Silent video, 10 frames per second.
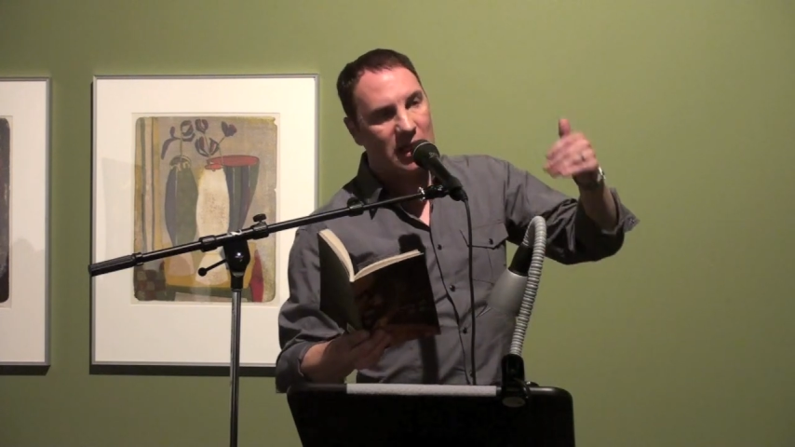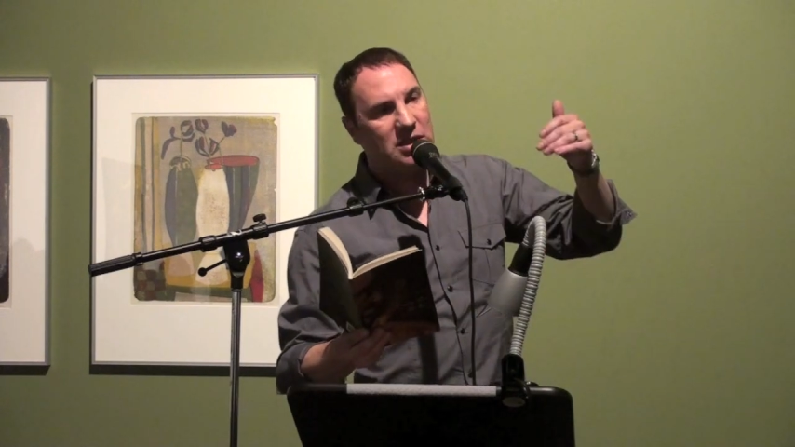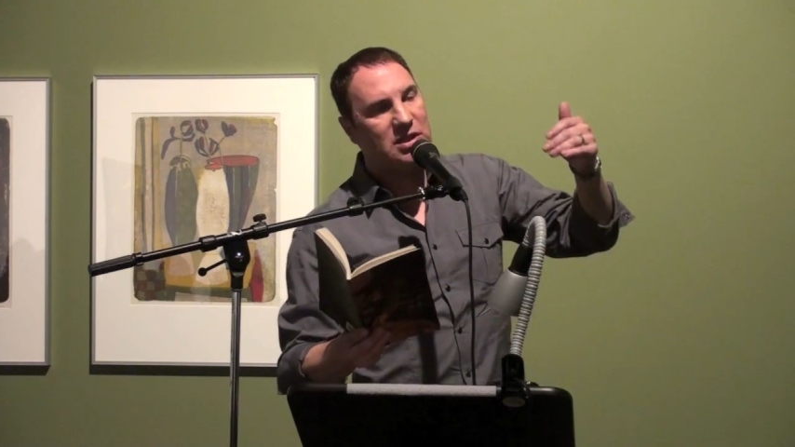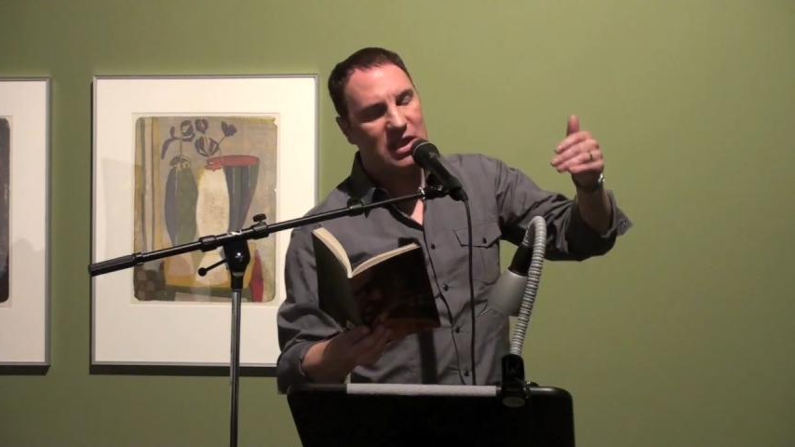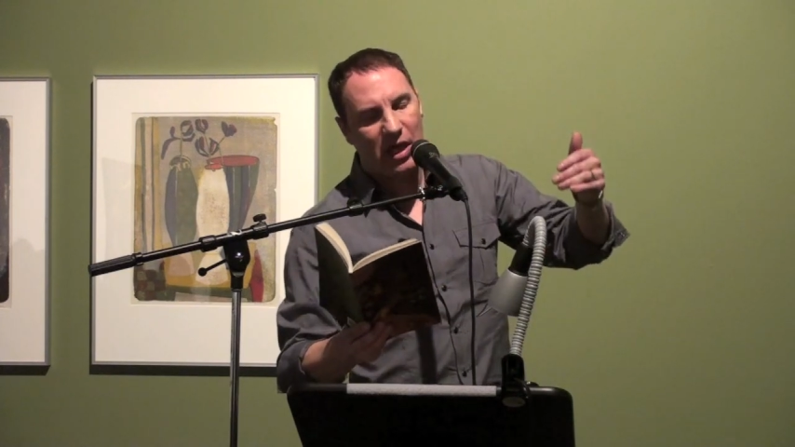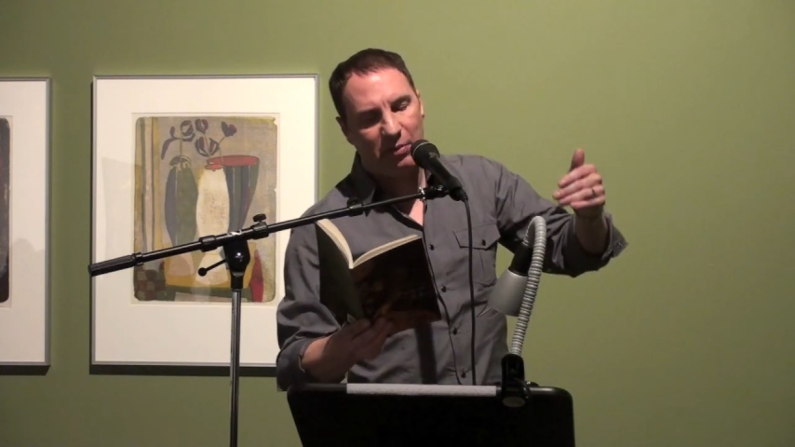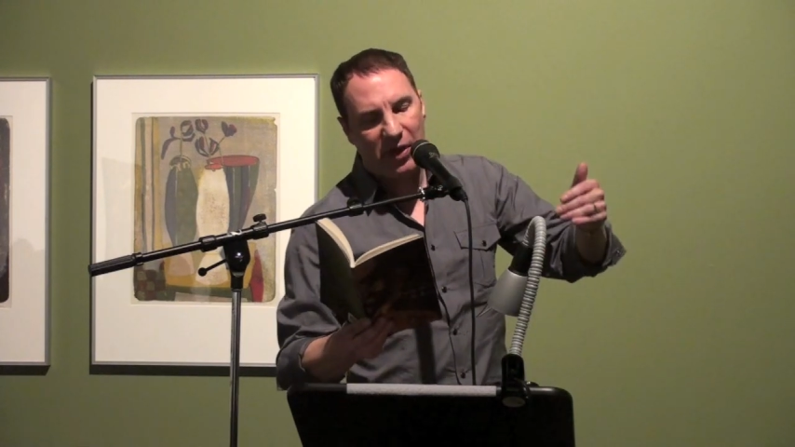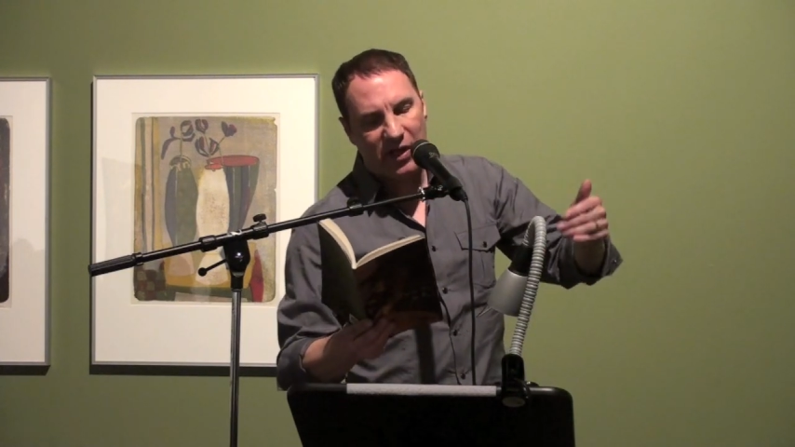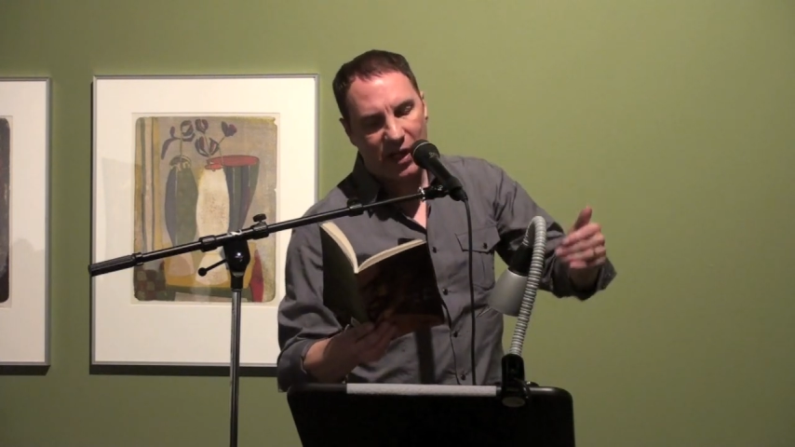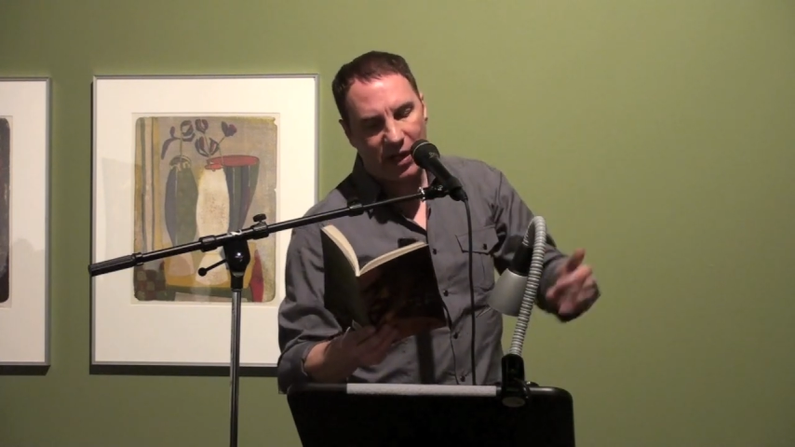In
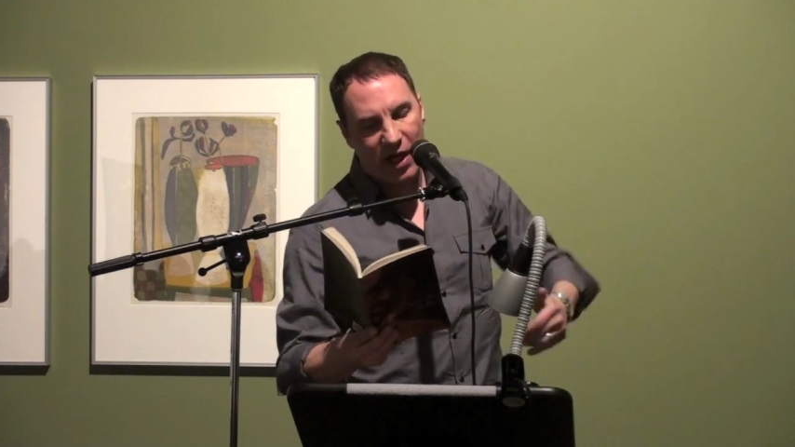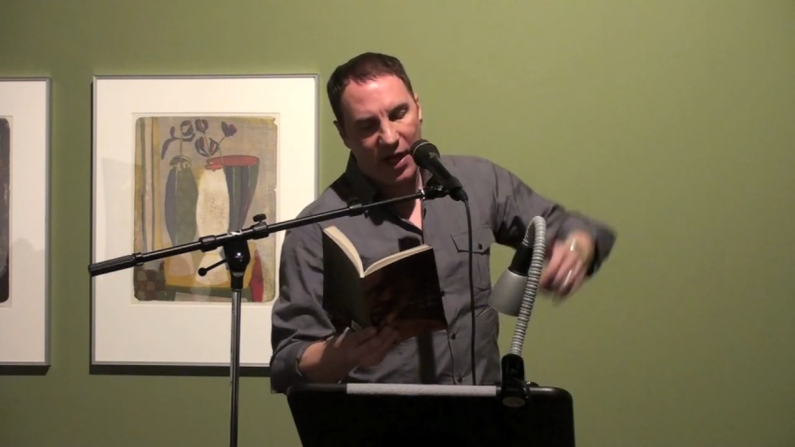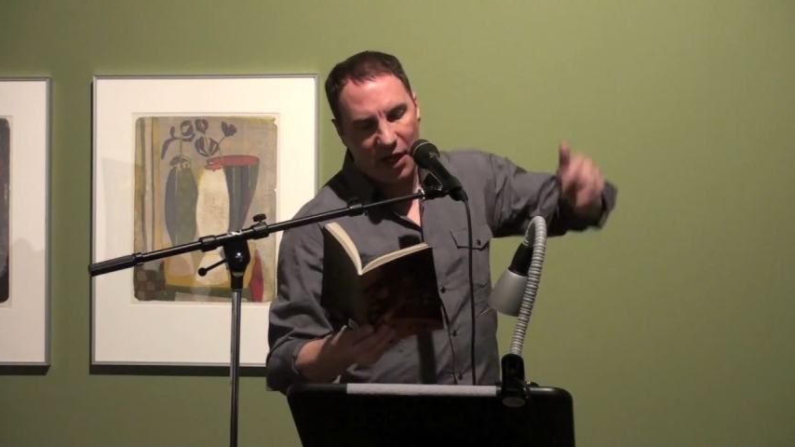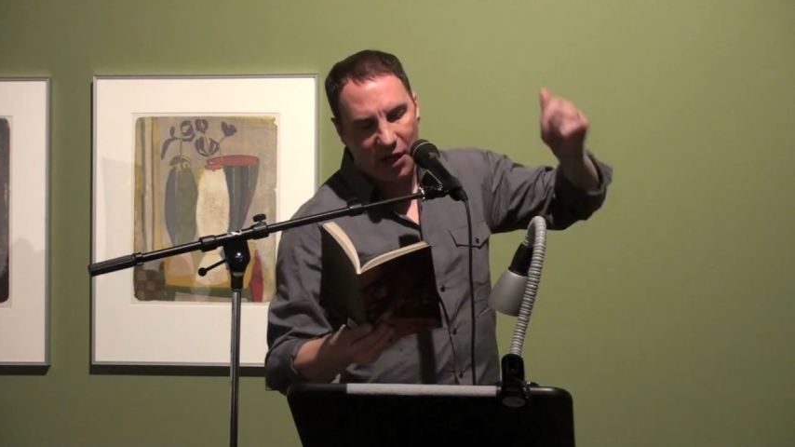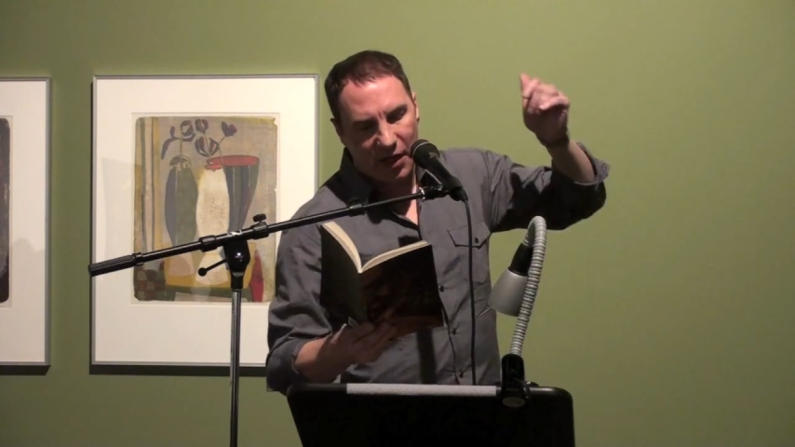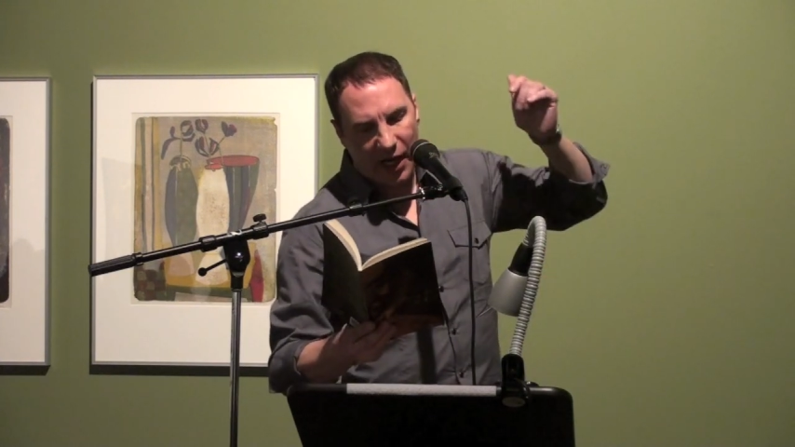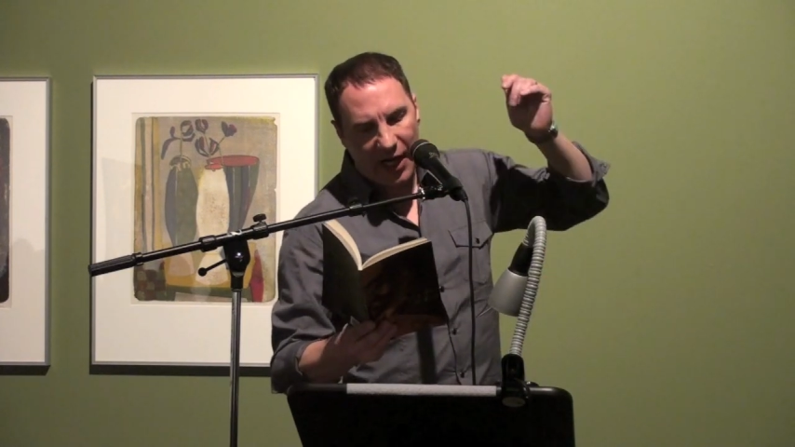Chapanak,